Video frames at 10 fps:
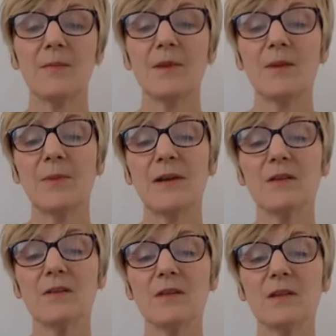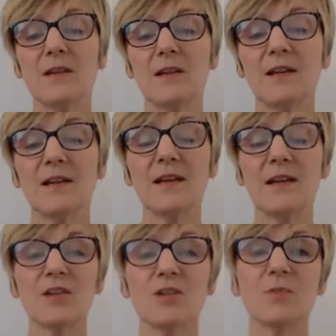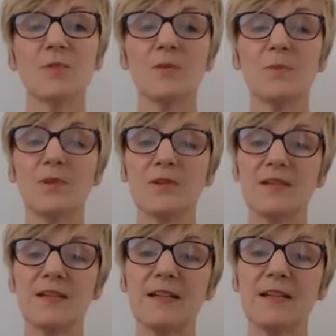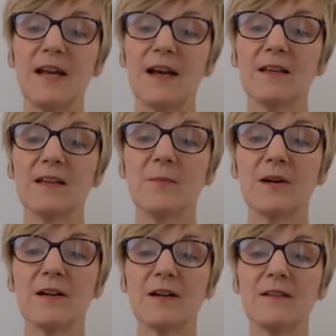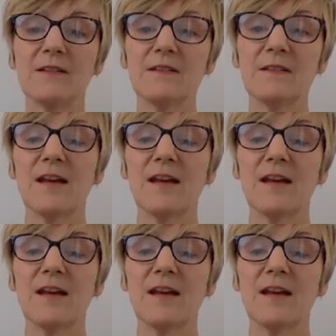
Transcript: about the connection with the body and the mind.